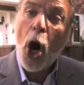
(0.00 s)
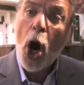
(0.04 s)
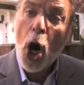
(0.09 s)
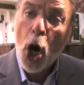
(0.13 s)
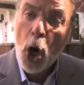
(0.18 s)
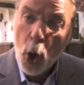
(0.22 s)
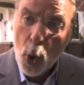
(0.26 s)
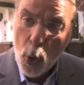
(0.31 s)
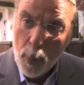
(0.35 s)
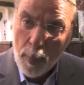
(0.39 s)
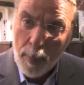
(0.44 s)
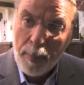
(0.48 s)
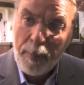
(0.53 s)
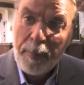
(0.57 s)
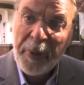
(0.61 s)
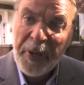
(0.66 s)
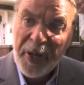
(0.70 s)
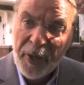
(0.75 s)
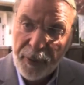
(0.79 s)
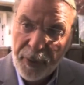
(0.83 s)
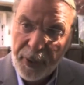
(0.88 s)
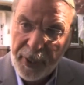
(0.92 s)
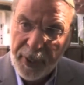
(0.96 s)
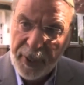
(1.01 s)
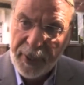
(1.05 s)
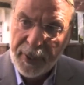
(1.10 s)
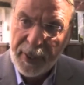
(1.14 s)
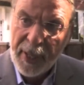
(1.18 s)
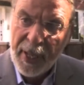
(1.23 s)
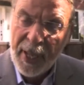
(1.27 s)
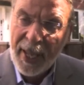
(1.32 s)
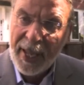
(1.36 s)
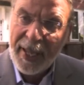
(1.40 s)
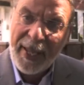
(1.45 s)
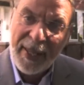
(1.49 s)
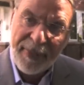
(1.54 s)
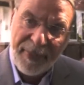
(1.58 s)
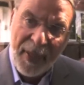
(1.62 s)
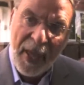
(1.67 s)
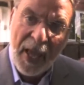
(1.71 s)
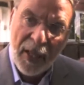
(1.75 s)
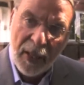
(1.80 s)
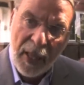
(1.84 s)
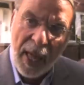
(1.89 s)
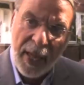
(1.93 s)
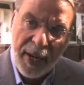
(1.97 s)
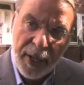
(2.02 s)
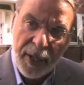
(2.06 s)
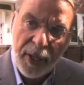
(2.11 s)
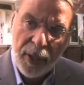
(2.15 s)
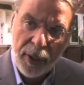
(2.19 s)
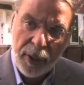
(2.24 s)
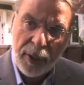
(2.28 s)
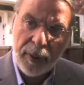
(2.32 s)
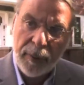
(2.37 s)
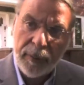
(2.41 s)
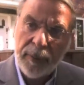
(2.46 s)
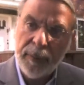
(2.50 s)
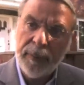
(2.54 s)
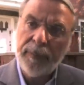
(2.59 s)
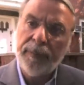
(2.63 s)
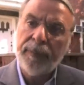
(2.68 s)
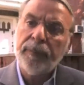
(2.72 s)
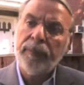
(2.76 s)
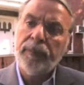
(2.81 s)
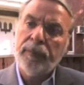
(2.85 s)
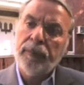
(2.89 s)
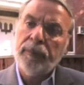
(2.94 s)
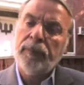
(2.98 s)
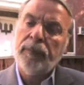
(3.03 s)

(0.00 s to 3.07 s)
home, period, and get the hell out of here.